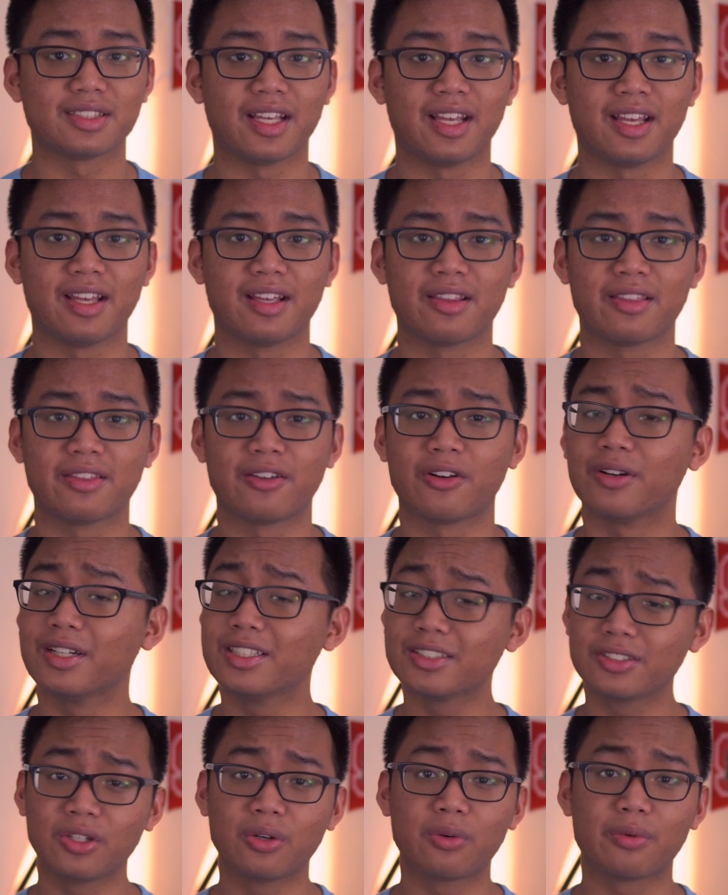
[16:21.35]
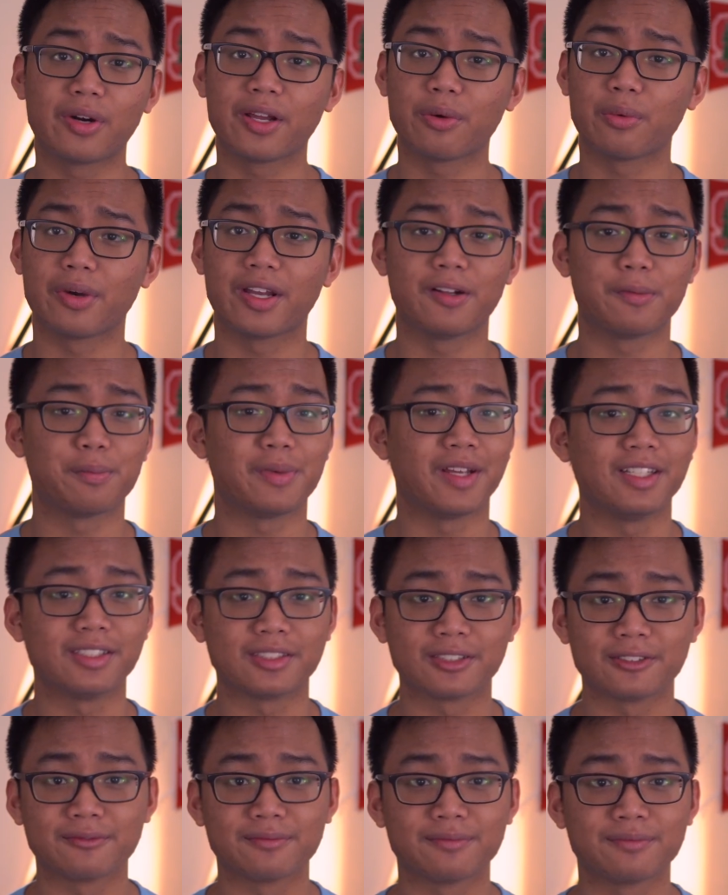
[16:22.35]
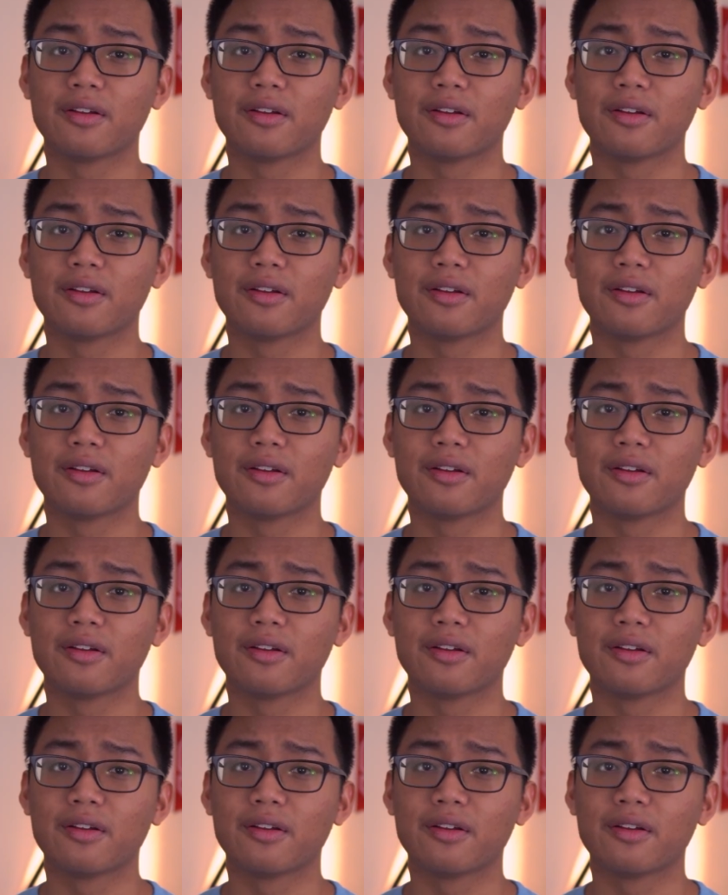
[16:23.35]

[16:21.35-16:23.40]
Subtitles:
and there is no right way to paint.